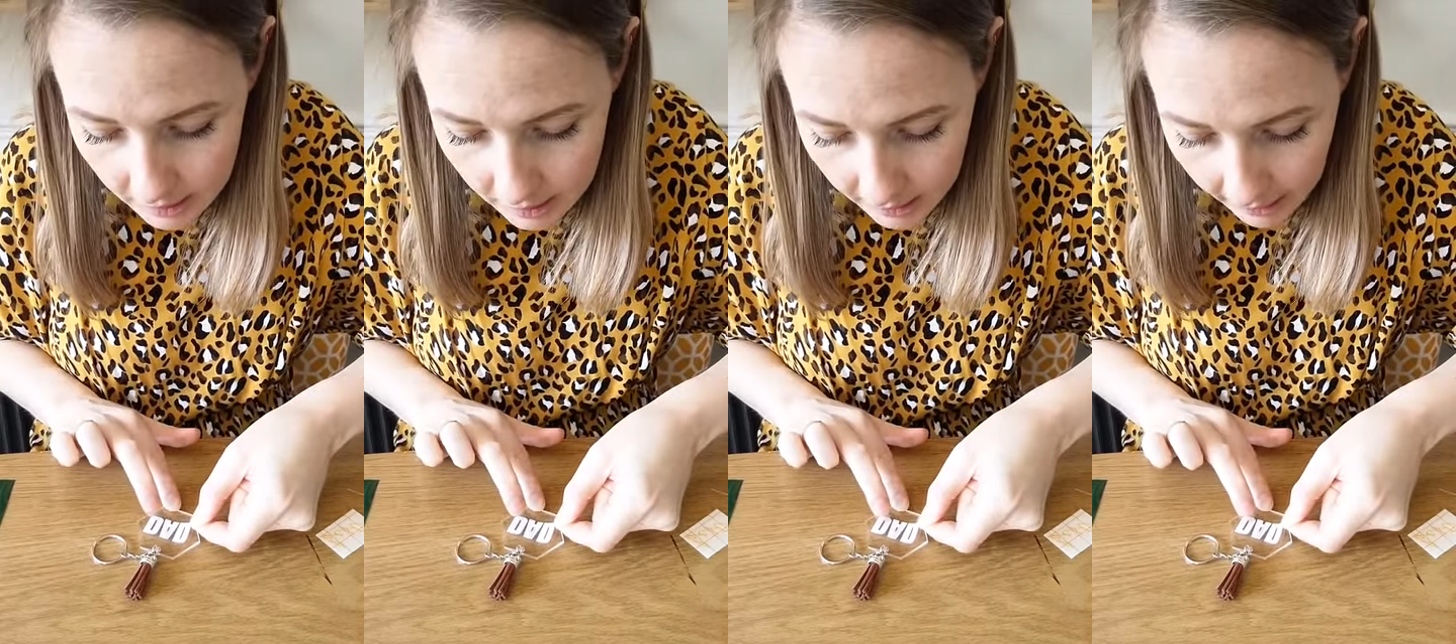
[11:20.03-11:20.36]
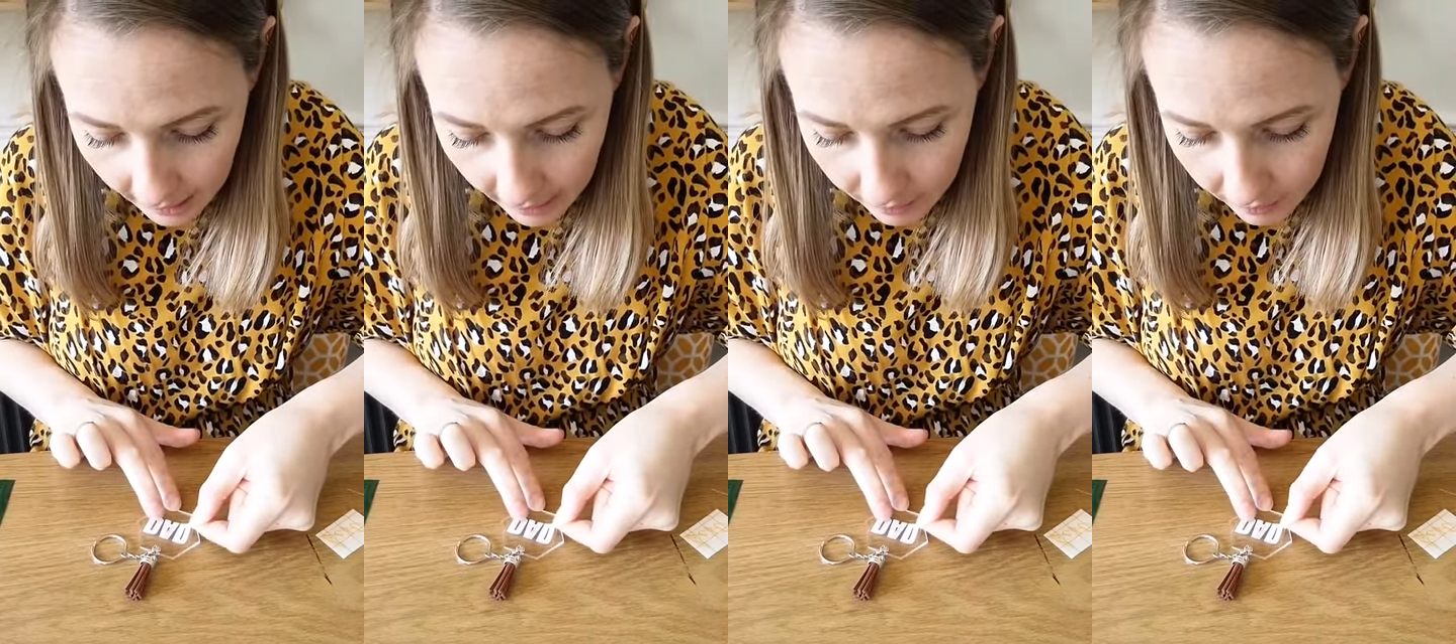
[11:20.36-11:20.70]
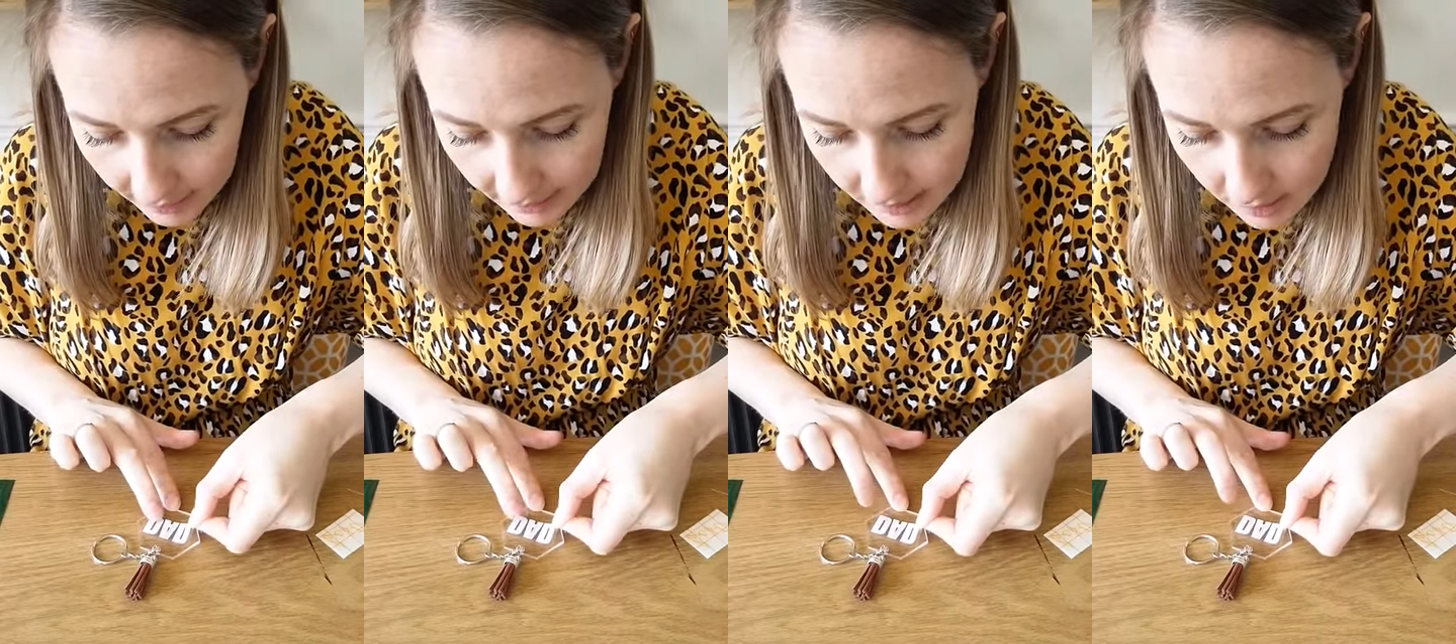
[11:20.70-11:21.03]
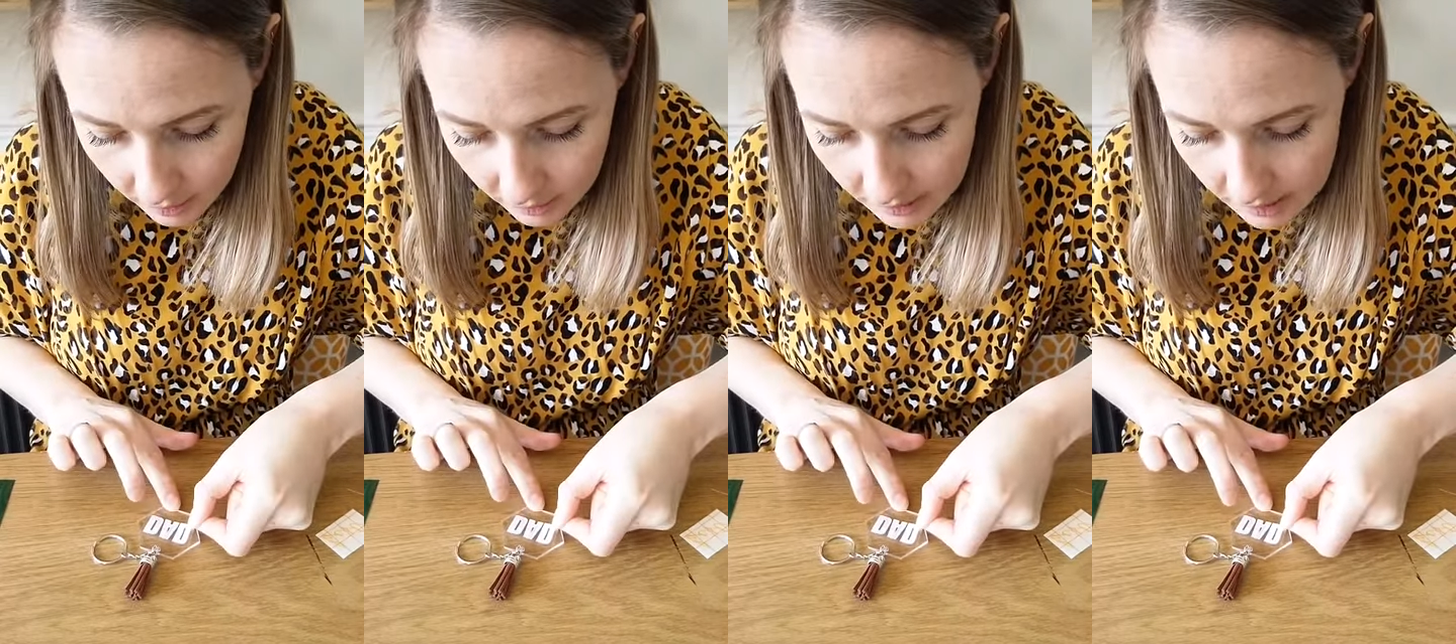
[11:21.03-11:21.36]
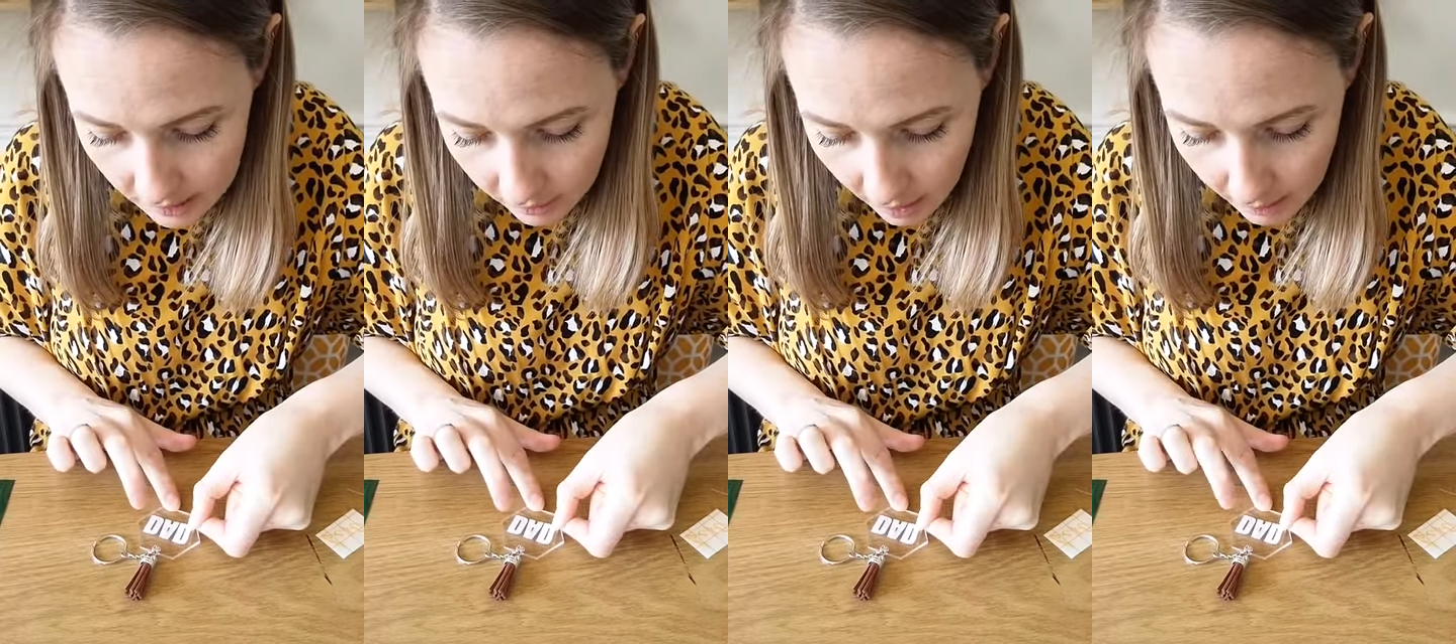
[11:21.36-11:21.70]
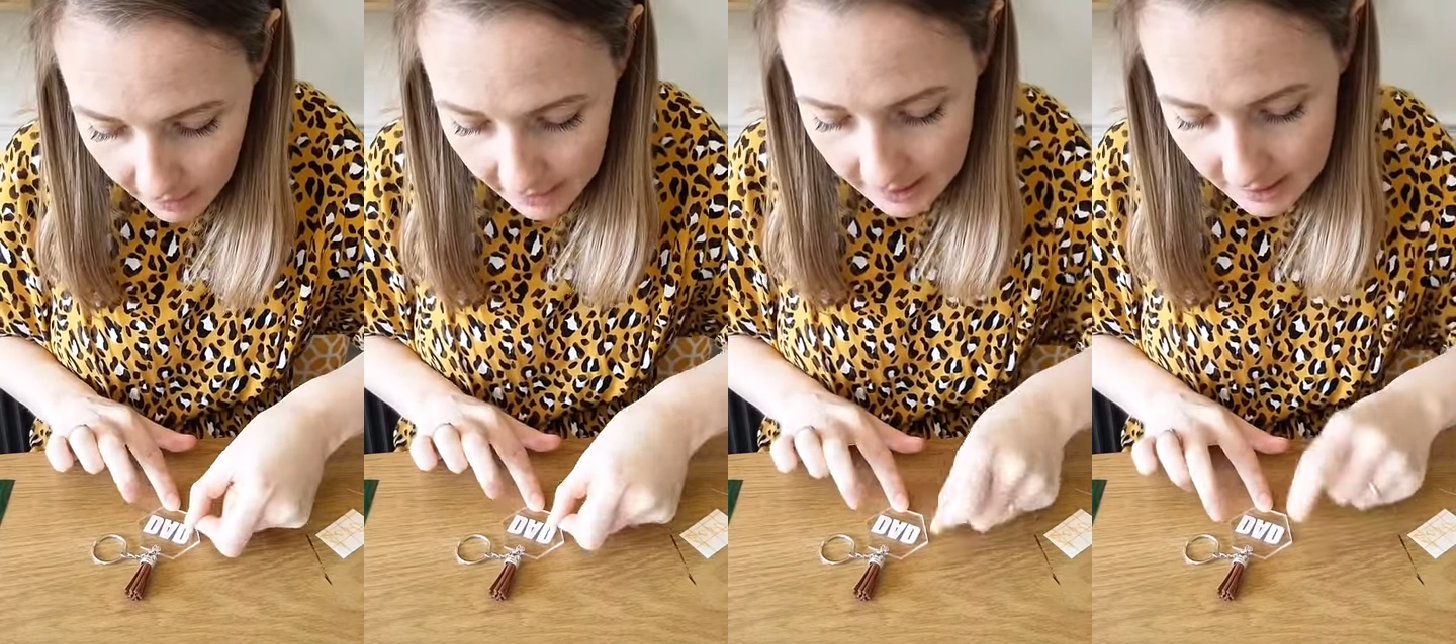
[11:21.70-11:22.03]
carefully so it's in the right
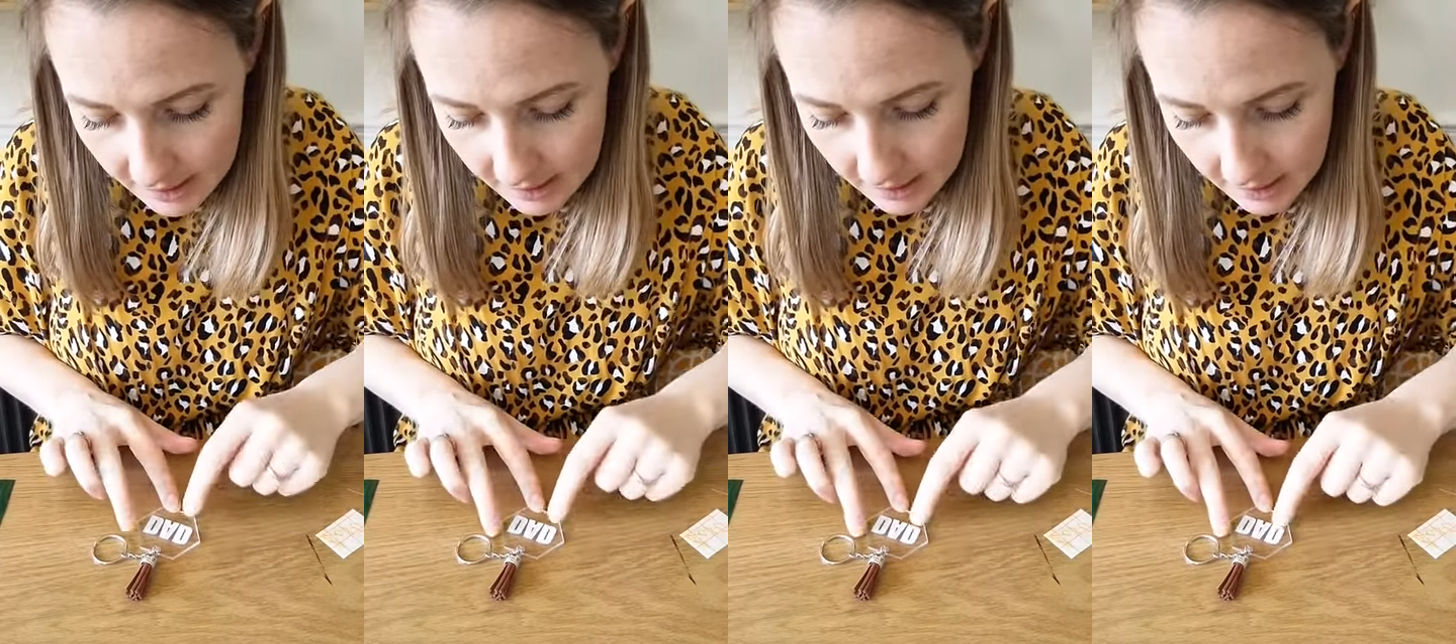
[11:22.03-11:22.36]
place,